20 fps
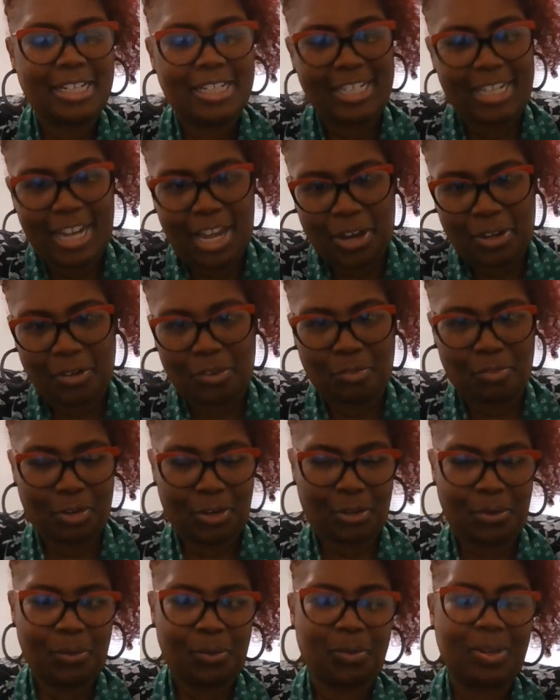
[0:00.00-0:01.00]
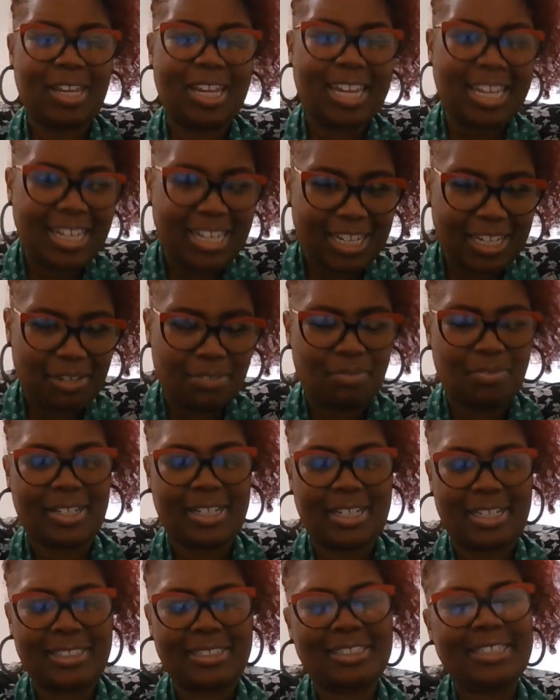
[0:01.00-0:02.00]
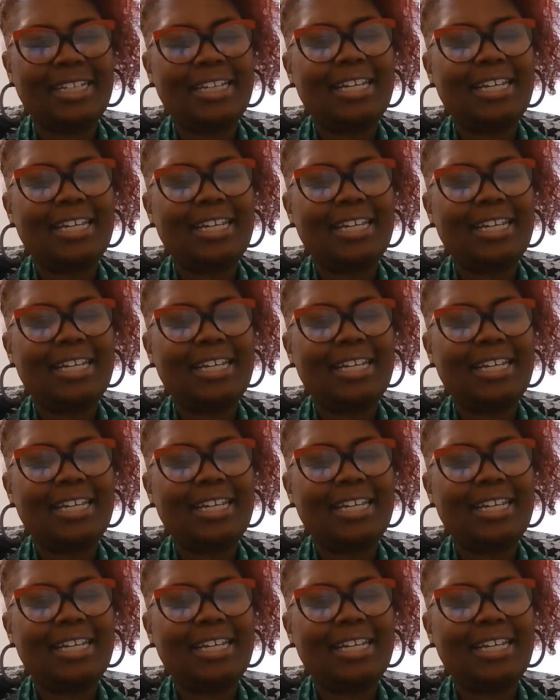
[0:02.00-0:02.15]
down the road in the event